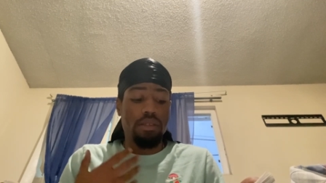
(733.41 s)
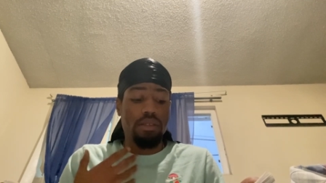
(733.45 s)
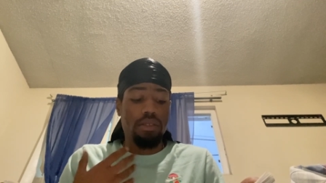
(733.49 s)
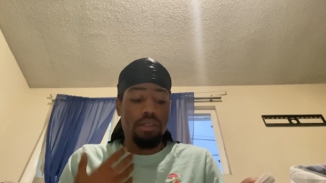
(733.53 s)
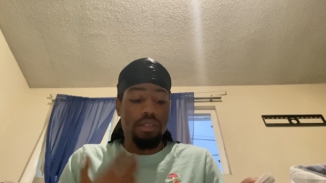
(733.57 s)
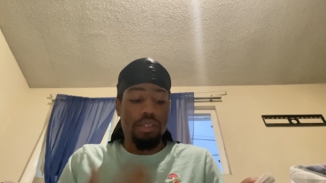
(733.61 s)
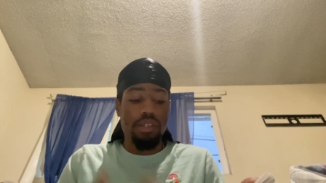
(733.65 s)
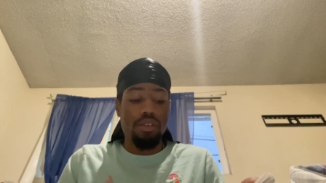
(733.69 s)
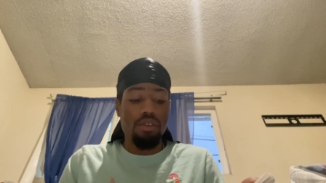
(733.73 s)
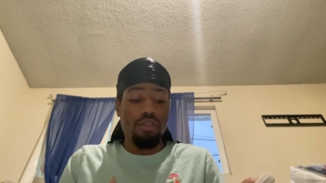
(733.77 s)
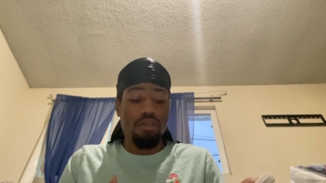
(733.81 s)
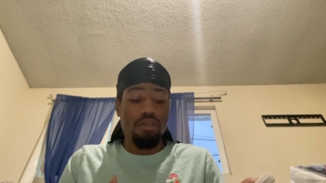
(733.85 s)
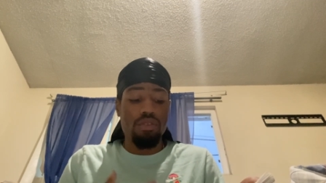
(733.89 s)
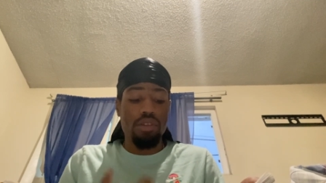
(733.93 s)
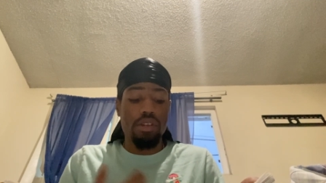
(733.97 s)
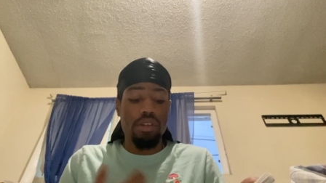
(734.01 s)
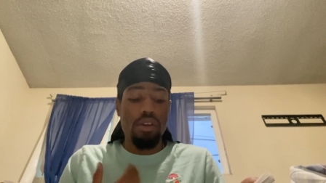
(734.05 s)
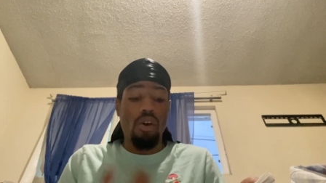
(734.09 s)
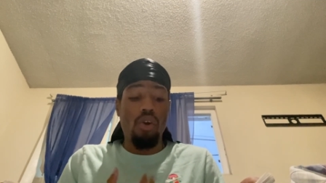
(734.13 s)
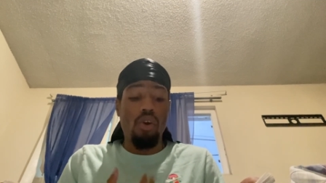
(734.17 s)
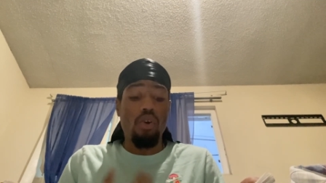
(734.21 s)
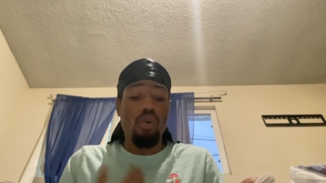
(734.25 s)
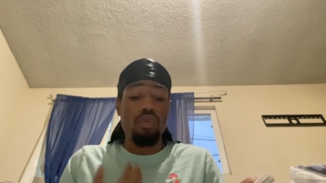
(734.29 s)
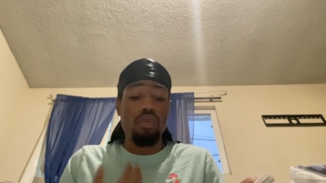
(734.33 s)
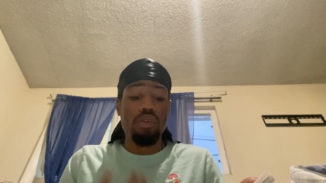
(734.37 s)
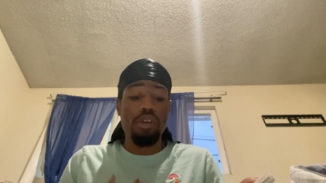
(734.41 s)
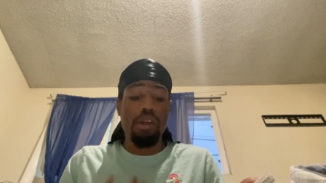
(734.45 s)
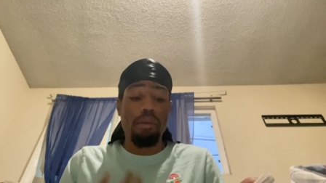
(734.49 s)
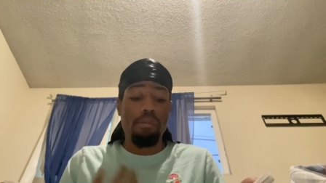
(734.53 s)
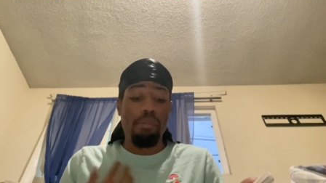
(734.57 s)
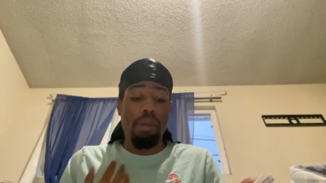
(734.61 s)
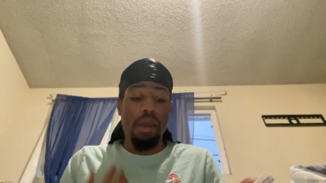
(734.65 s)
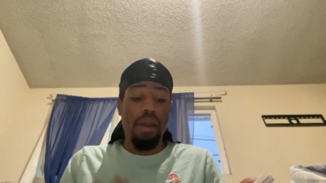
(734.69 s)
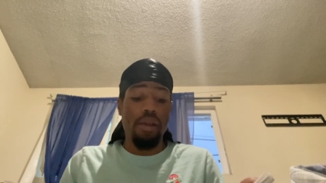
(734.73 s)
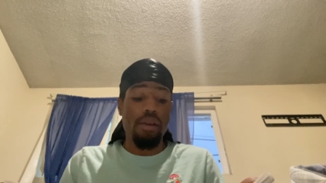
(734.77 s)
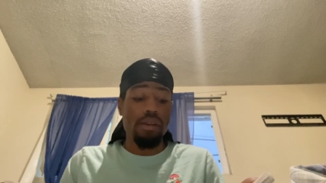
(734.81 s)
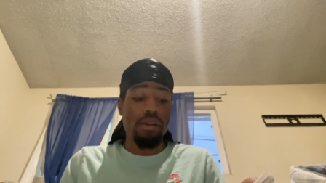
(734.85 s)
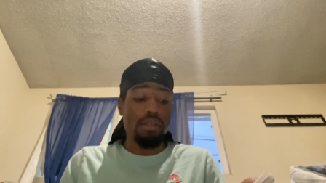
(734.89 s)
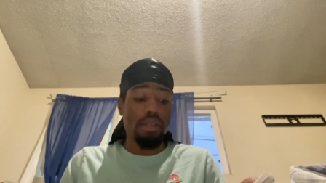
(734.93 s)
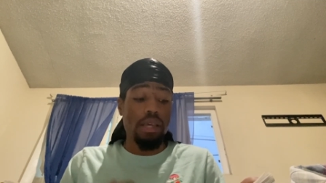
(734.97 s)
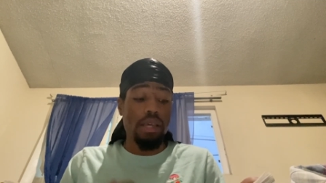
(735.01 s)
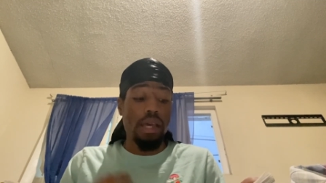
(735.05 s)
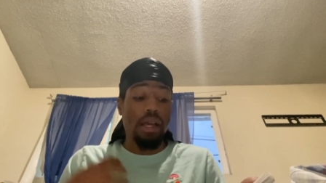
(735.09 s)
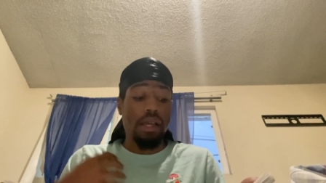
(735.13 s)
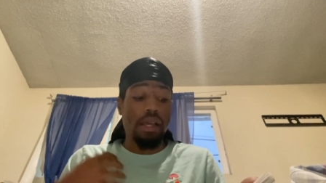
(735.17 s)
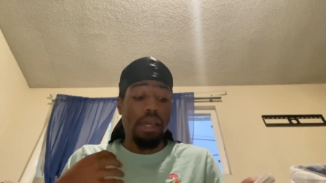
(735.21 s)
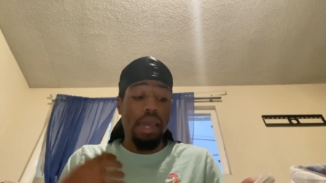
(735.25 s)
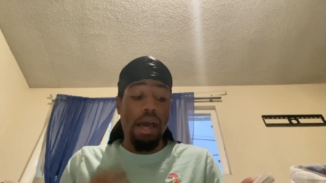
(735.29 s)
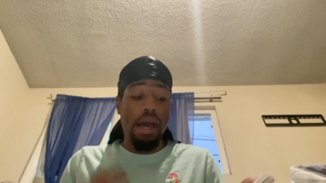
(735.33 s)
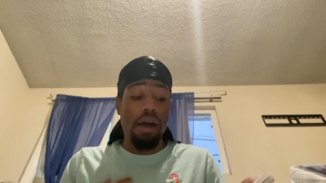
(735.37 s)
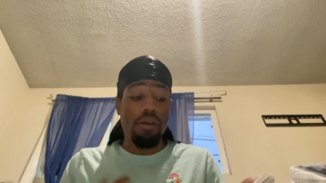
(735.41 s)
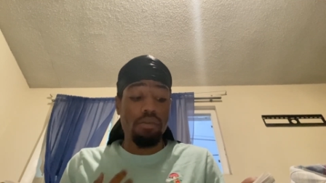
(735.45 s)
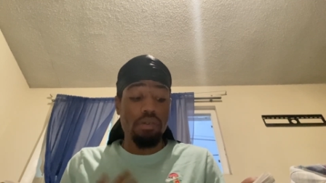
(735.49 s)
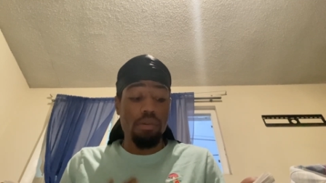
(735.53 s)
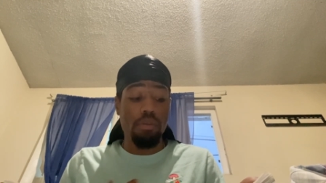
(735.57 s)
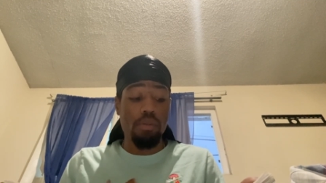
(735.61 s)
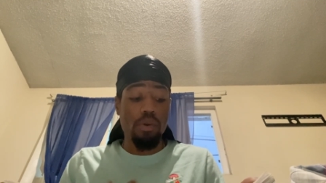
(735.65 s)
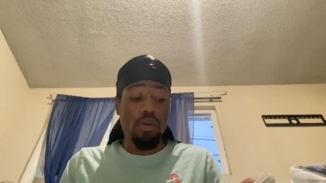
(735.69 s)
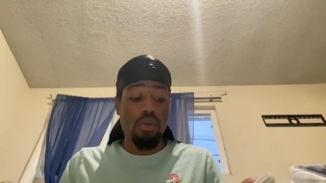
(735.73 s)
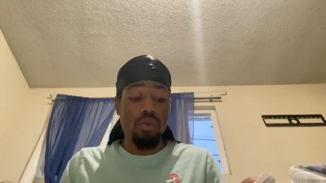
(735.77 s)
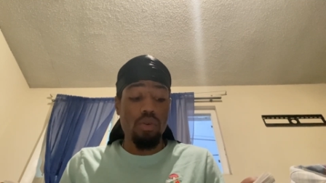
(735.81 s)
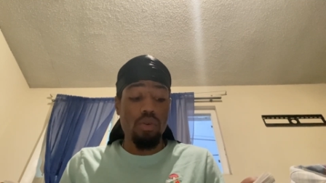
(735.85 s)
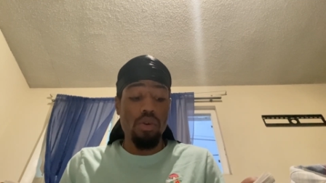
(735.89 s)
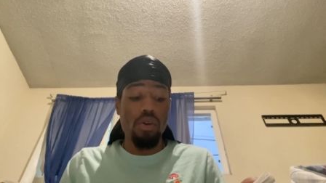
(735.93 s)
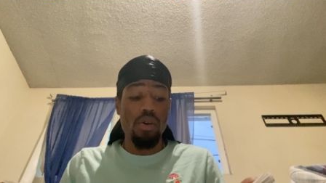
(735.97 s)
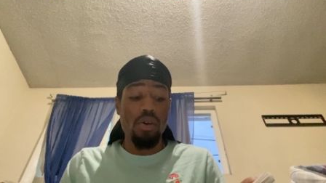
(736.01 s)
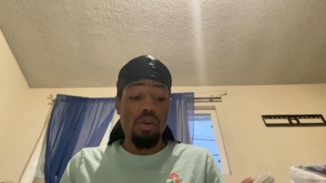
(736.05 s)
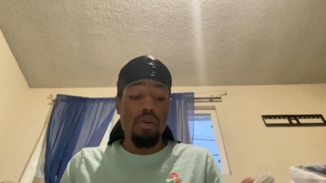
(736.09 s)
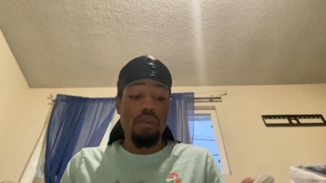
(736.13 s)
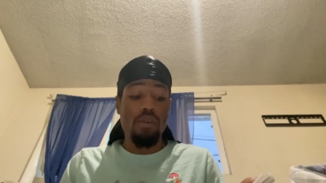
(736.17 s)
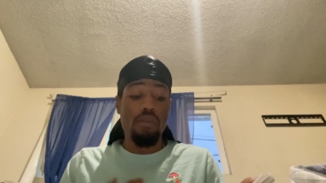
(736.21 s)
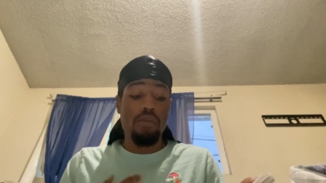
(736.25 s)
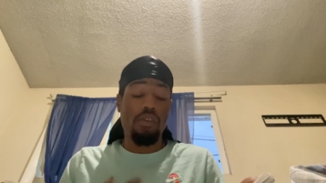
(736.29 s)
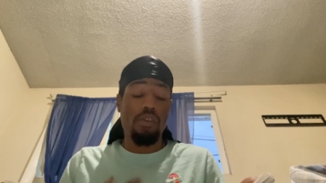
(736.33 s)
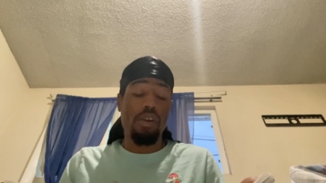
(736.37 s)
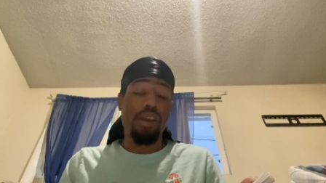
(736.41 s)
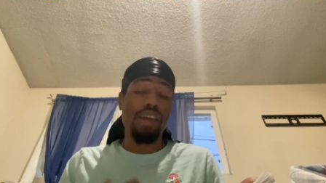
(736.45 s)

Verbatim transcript: "Children, hold your parents accountable for